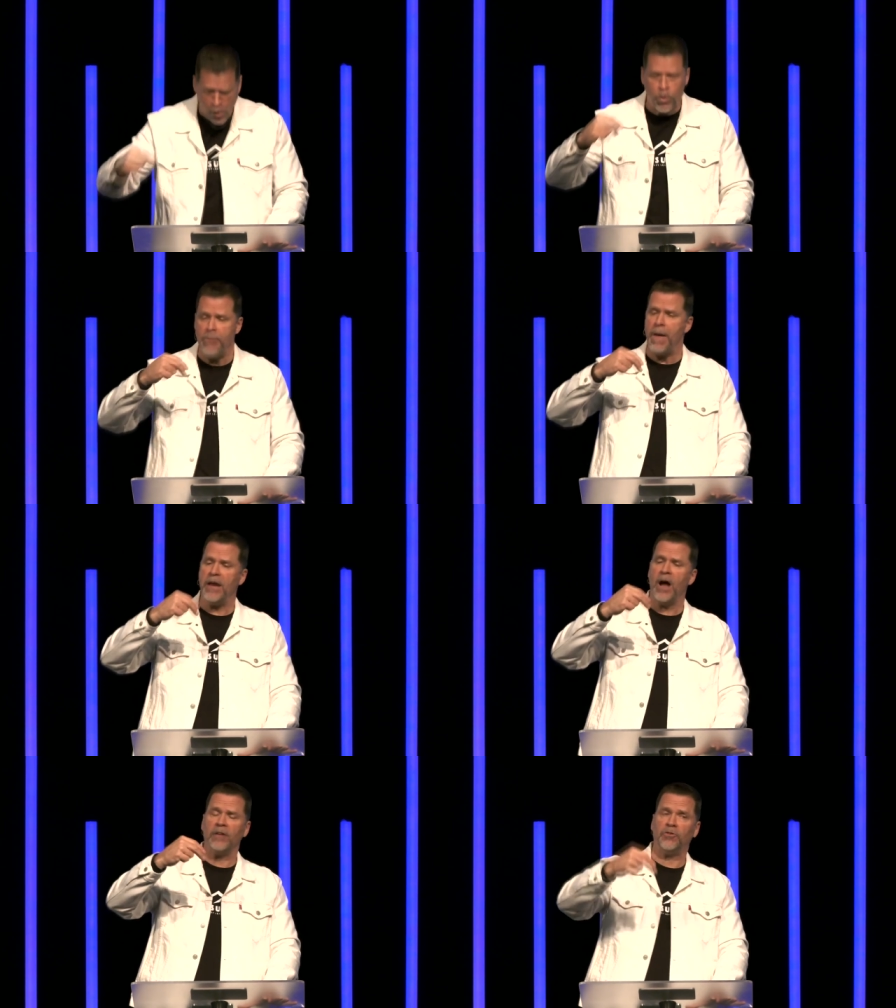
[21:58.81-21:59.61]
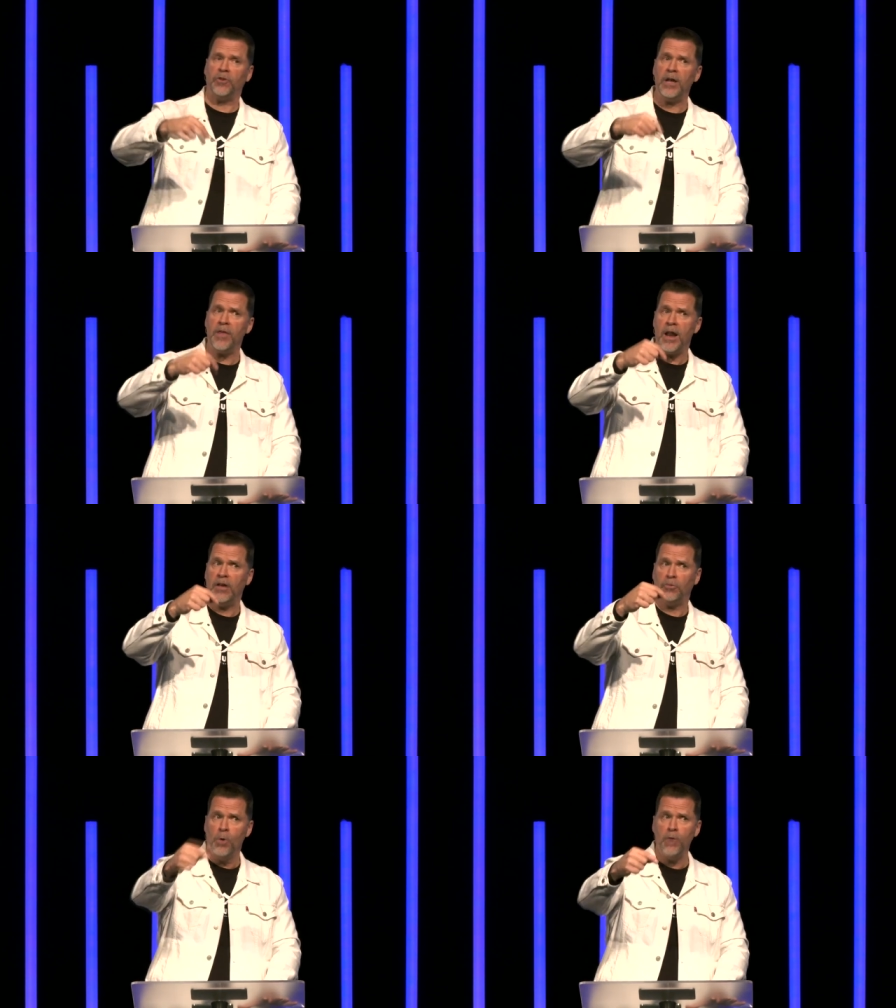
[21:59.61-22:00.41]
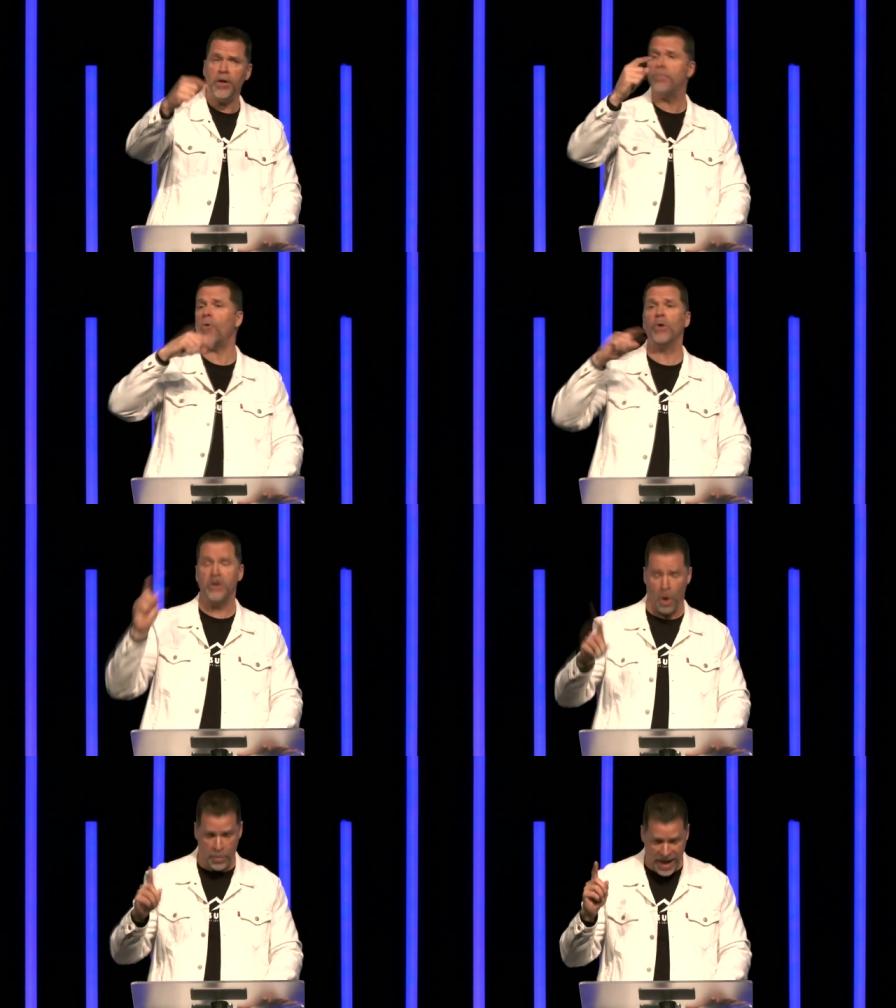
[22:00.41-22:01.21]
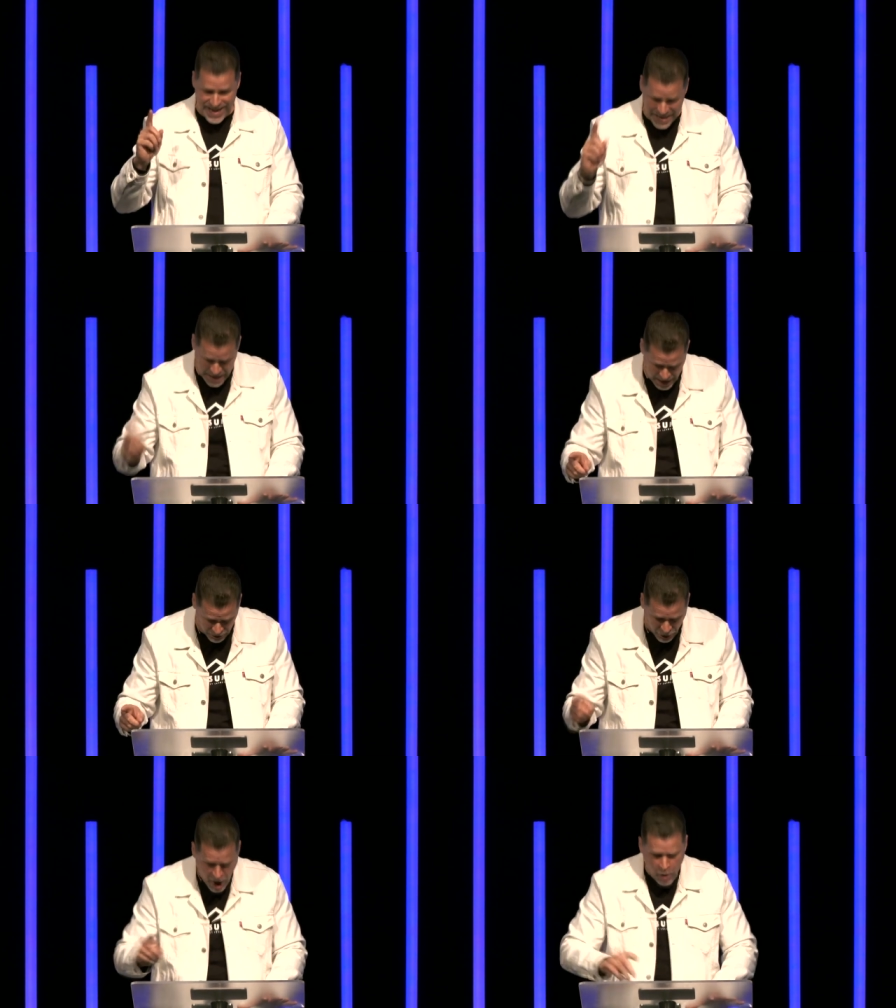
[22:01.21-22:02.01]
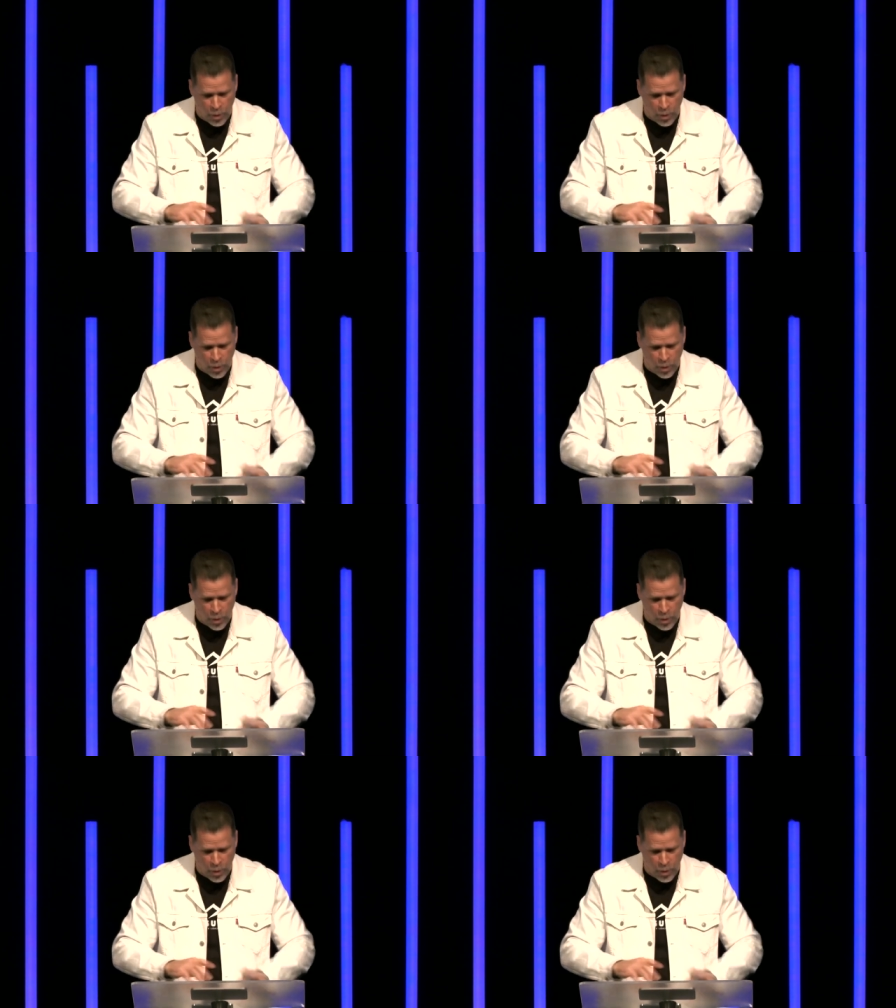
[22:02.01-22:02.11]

We may not see that he's moving, but we know that he is.